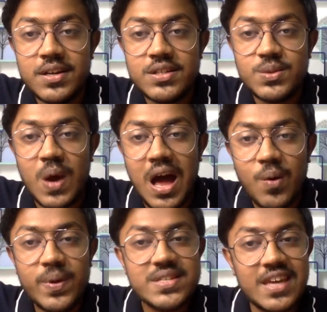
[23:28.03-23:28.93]
So
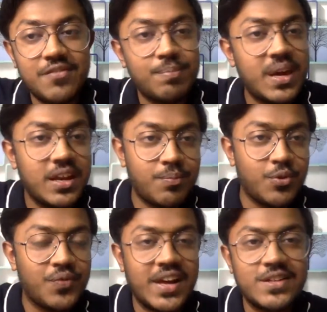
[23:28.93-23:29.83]
how is FP&A
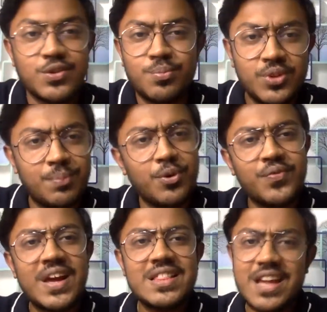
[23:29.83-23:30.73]
profile? So the
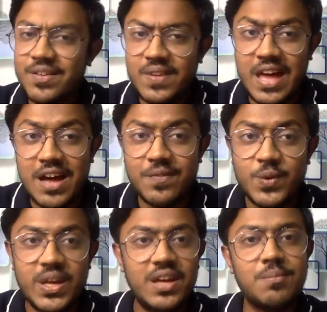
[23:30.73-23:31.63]
profile that we have
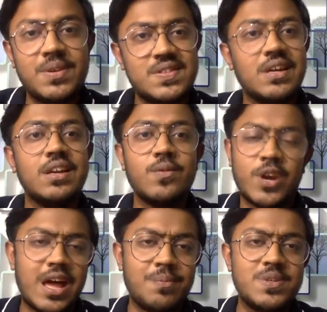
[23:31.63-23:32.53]
today, basically what
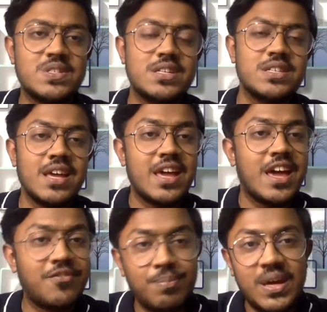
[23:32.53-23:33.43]
happens is
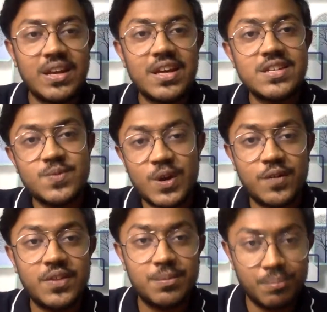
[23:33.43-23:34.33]
FP&A is one
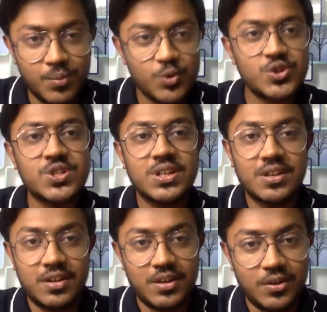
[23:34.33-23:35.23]
of the most
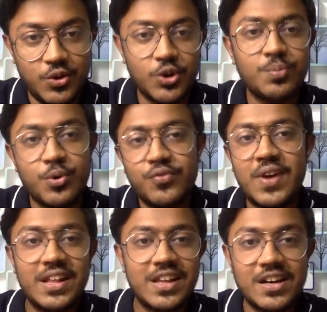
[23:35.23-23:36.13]
good
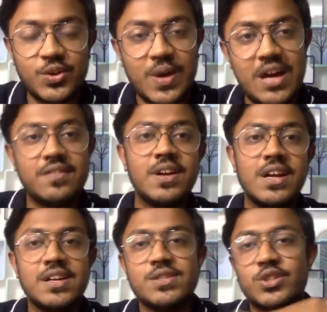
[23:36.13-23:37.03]
profile that you have.
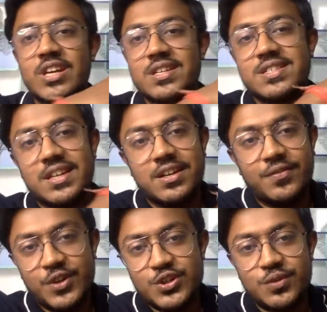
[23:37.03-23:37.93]
So there is,
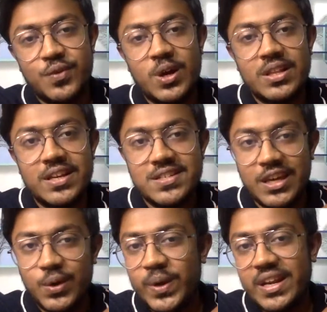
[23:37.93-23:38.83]
first of all, there is
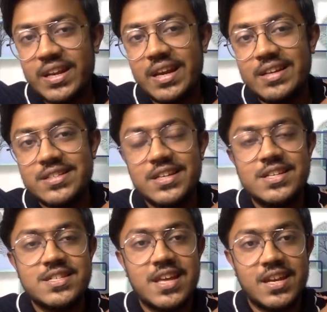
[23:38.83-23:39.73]
equity
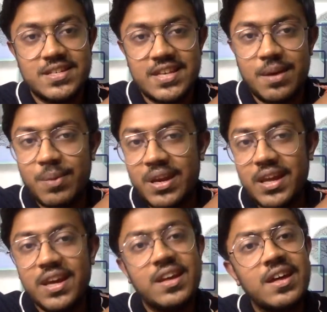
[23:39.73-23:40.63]
analysis, there is
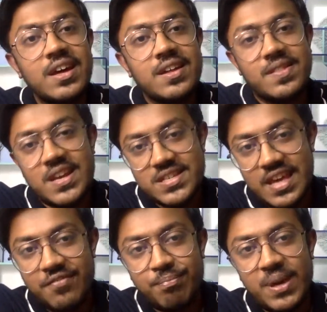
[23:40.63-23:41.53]
M&A, there is
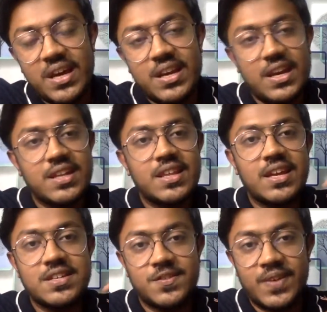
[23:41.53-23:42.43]
FP&A,
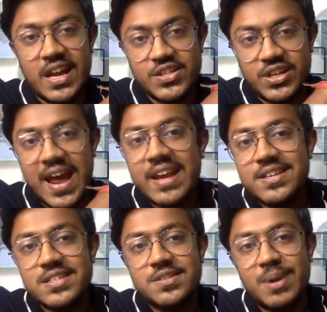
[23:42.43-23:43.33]
there is financial
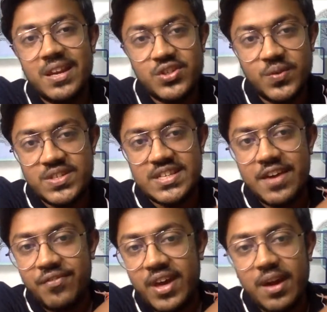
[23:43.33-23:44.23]
analysis manager, which is
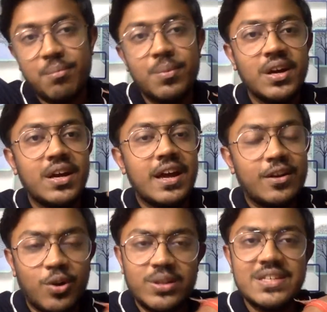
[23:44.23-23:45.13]
FAM, and
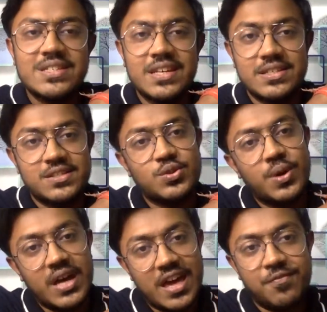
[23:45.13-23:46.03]
all these things.
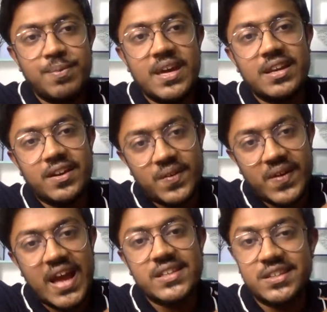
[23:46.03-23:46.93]
So FP&A
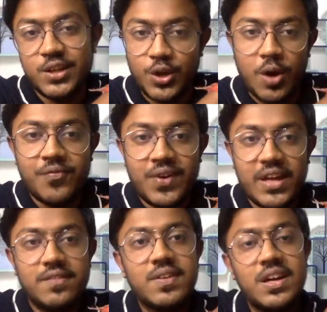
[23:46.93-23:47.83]
ranks in the top
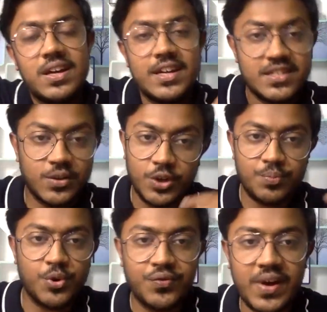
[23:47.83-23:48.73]
5. It's a good
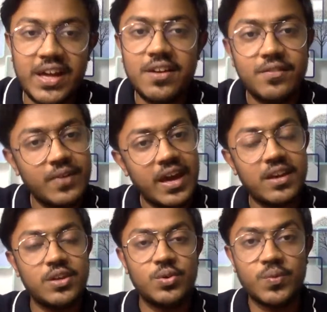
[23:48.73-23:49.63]
profile where
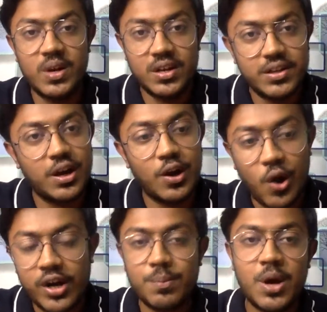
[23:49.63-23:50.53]
you will learn a
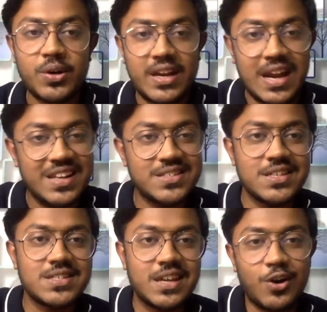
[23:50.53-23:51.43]
lot about
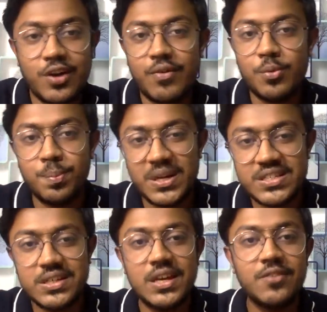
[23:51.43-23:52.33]
analysis, a lot about
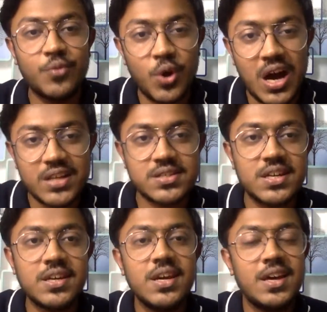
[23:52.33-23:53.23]
budgeting,
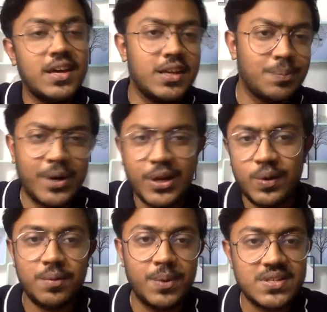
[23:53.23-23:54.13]
forecasting in a
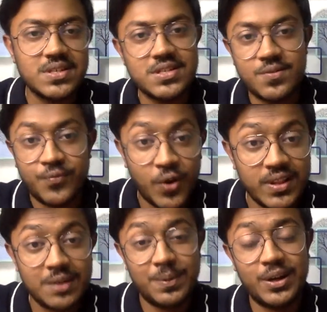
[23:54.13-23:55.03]
particular business, for
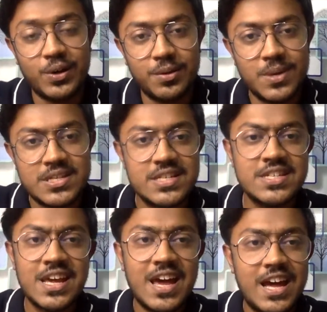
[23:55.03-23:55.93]
that particular business.
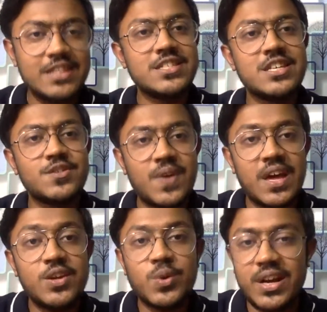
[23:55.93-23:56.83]
And this is where
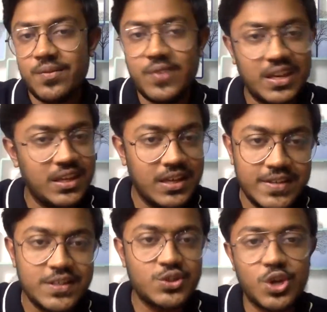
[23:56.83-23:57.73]
you get a very
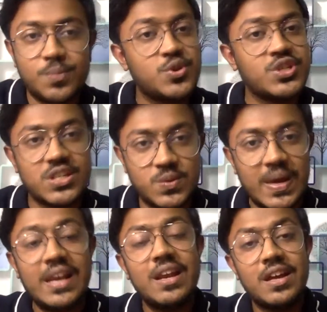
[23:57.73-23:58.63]
easy job switch as
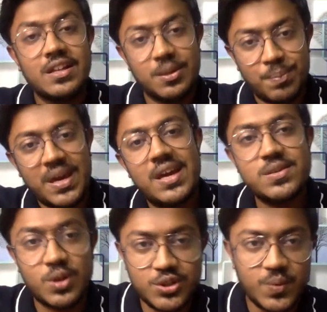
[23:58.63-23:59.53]
well. The pay is
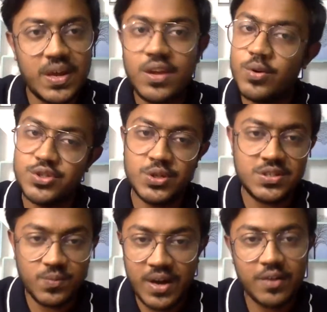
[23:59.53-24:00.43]
also very good. So
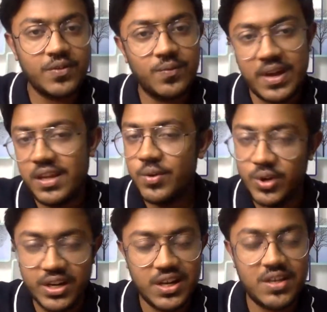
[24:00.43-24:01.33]
it's one of the very
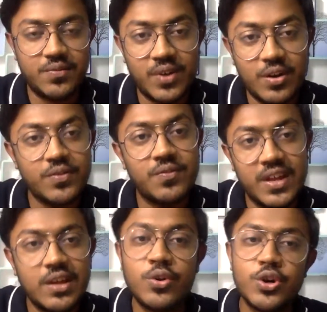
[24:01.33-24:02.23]

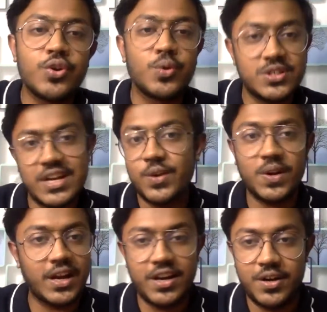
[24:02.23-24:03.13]
good roles that you can
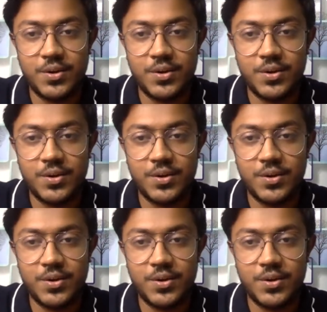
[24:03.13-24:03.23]
get